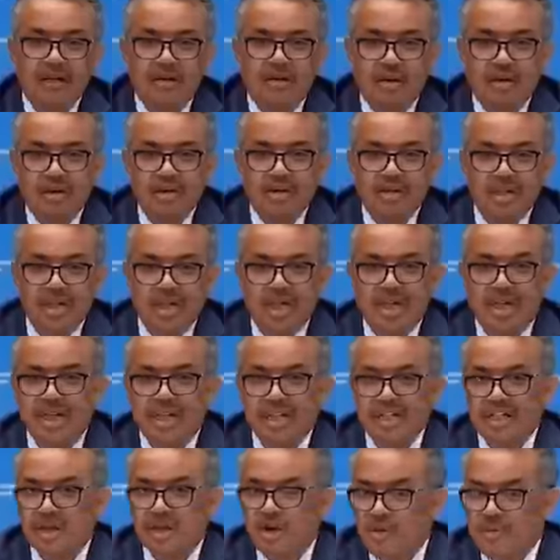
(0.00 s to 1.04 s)
It was
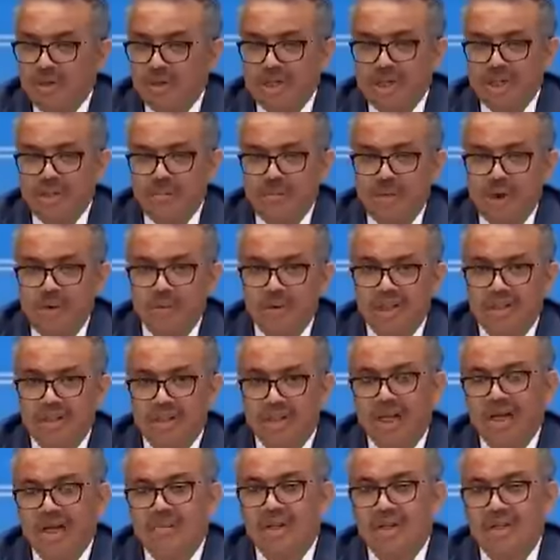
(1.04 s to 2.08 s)
a sobering
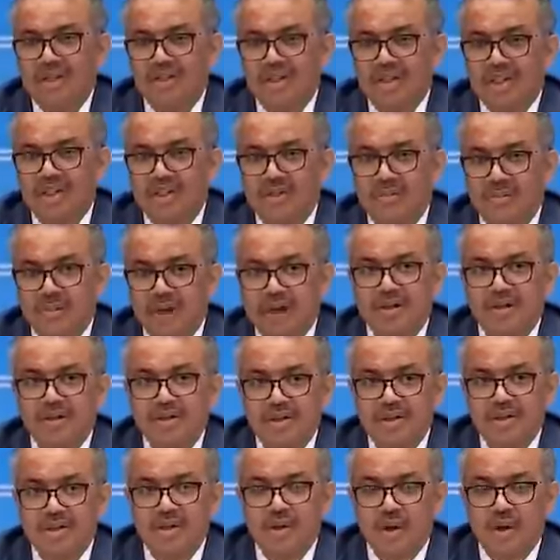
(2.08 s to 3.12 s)
moment coming 6
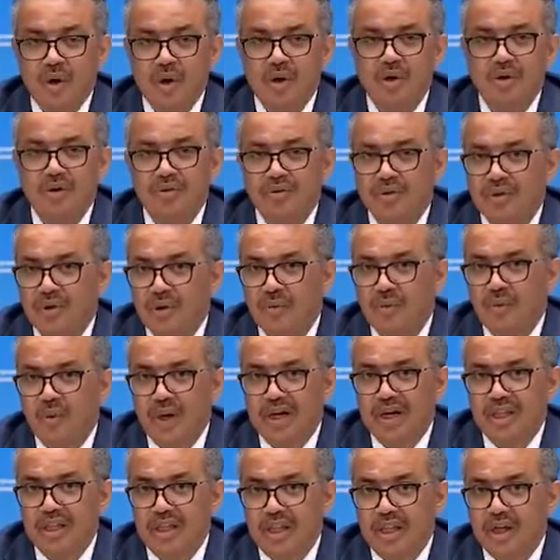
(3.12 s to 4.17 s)
months on from
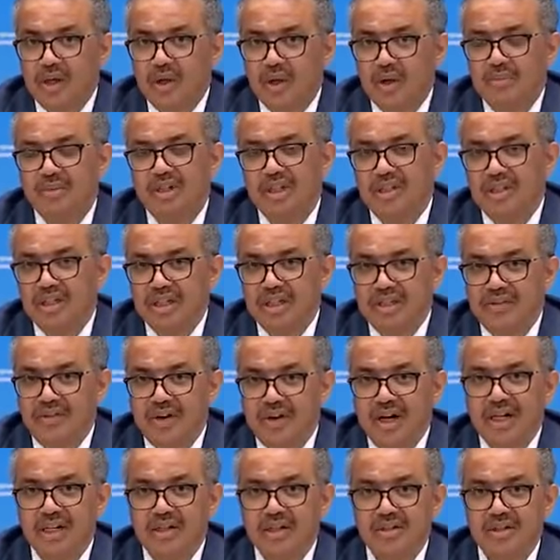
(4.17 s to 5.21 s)
when the committee
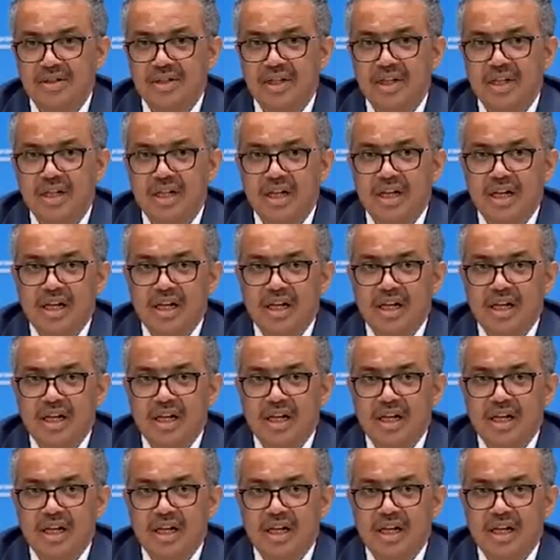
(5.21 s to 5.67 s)
advised